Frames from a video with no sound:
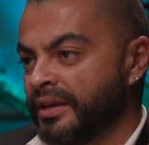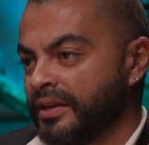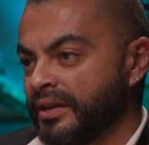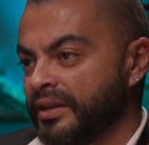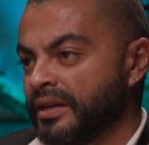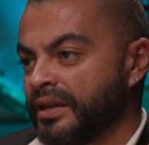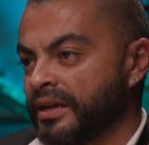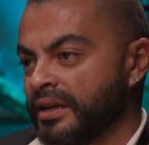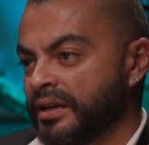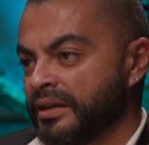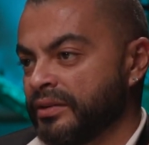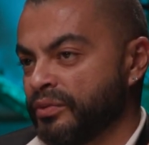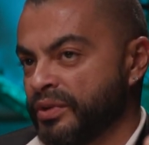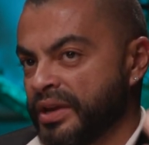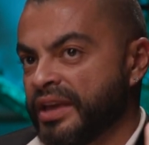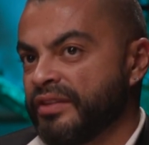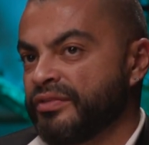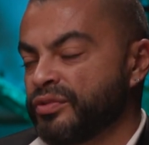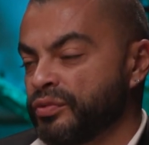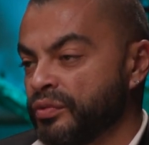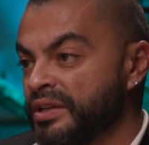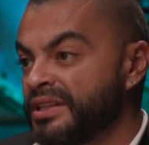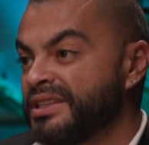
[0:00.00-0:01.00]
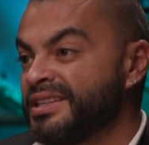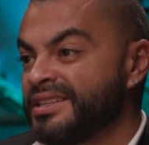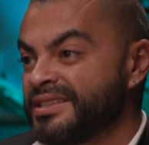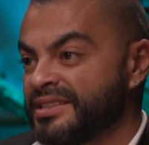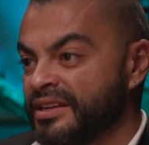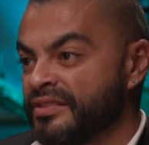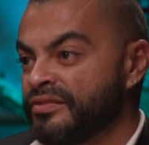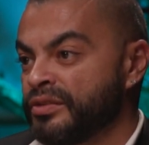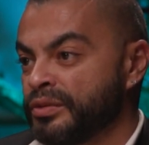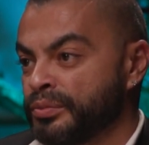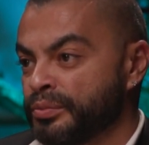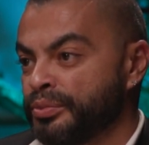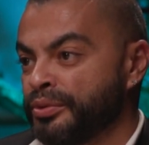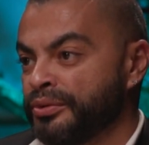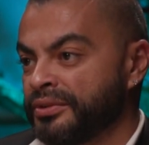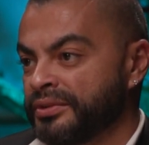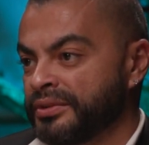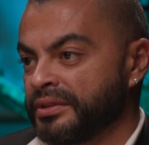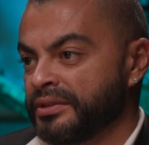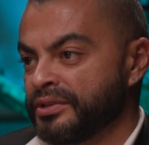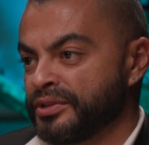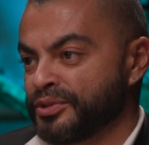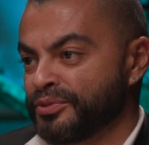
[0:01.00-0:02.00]
Yeah, we have 27
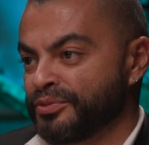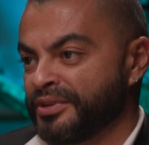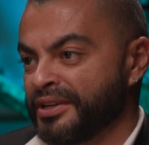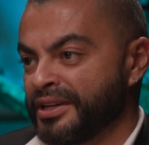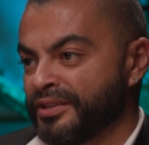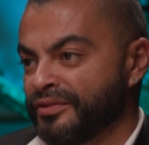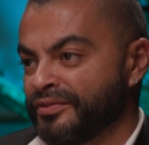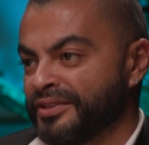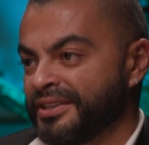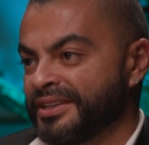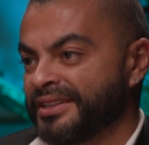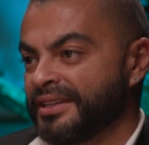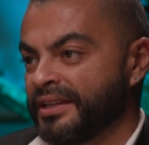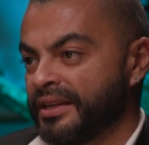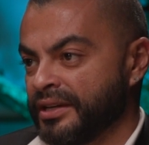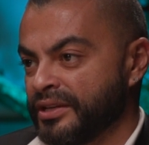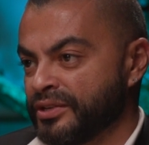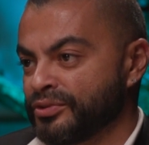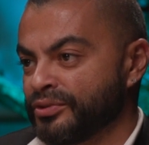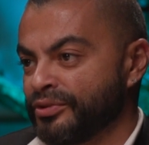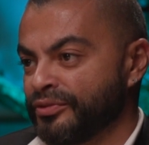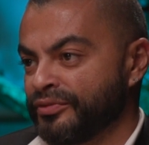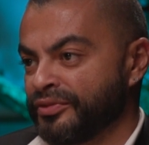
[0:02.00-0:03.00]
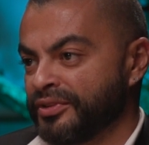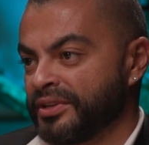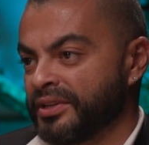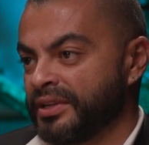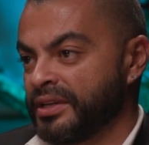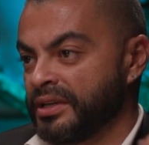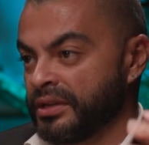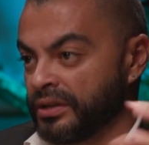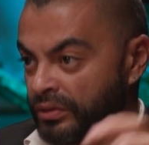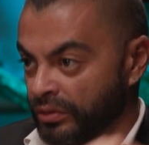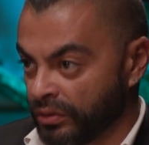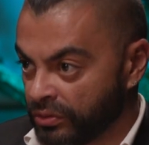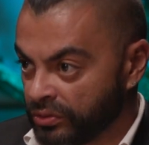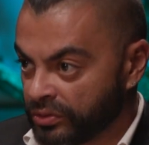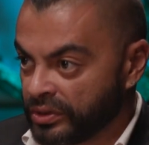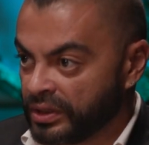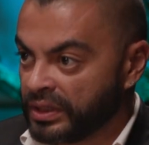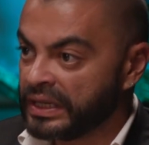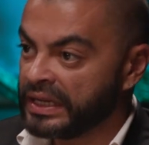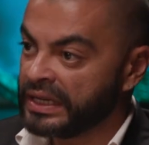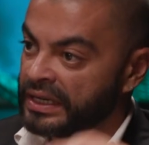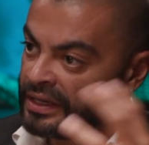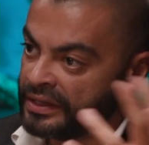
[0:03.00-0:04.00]
portals we advertise over there,
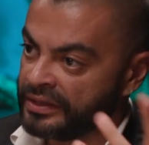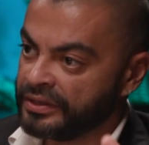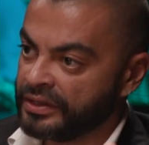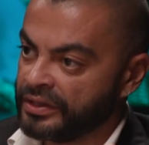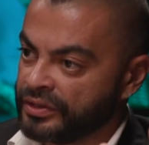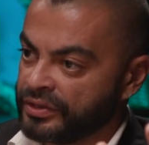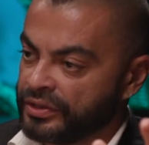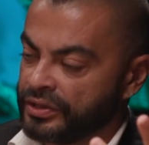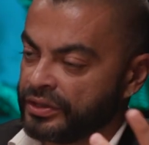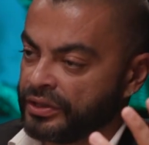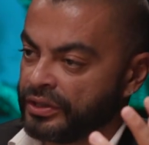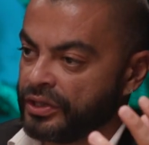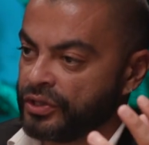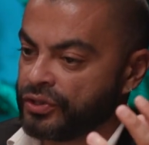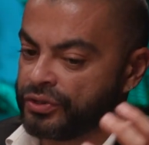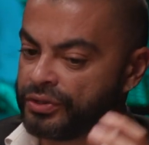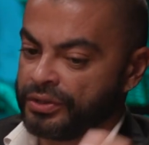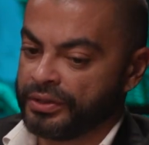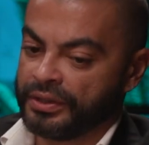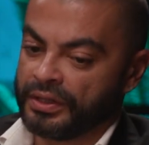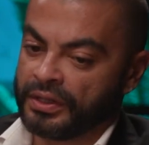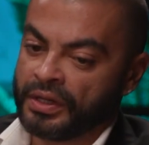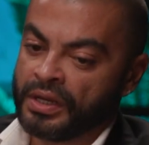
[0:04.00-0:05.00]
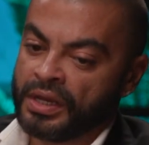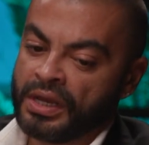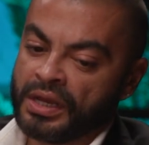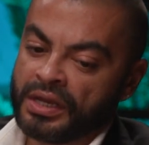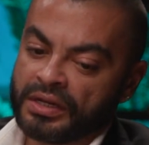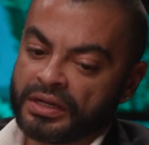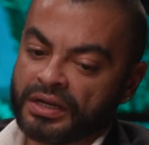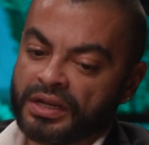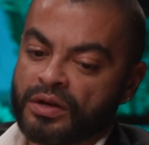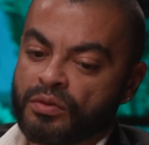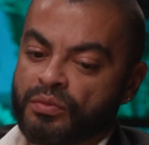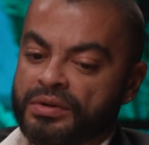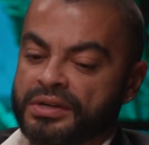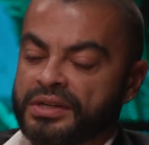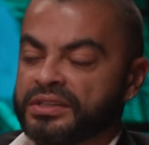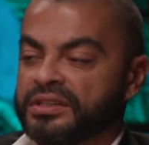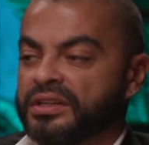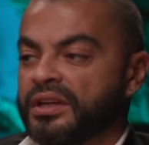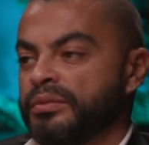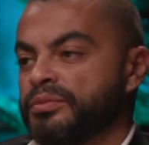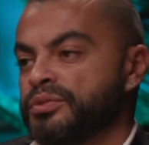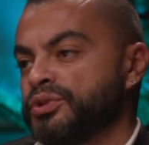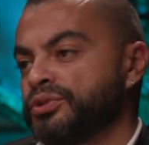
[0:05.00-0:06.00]
locally and internationally. Now, when
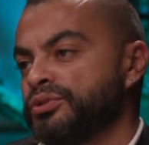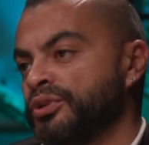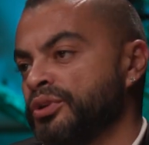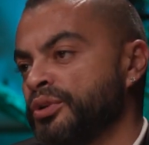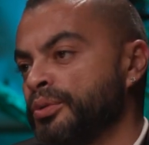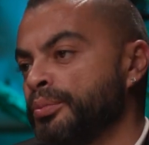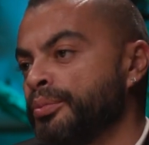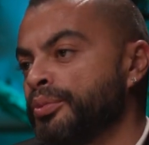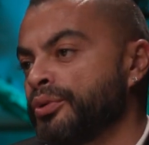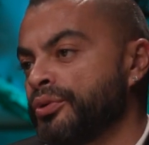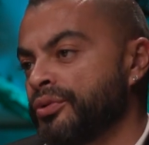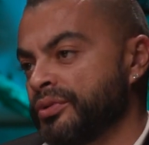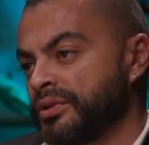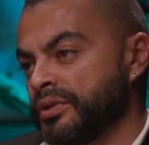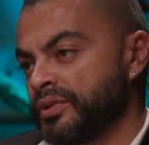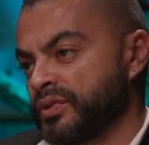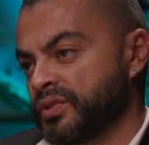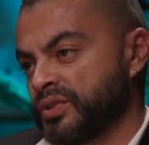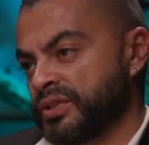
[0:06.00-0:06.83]
it comes to the broker